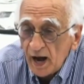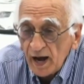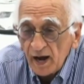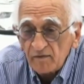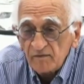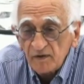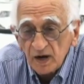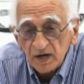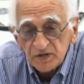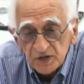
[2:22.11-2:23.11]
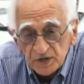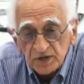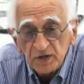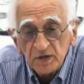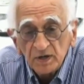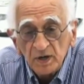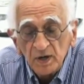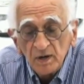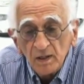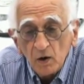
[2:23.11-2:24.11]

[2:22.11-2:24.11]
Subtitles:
And I have ascertained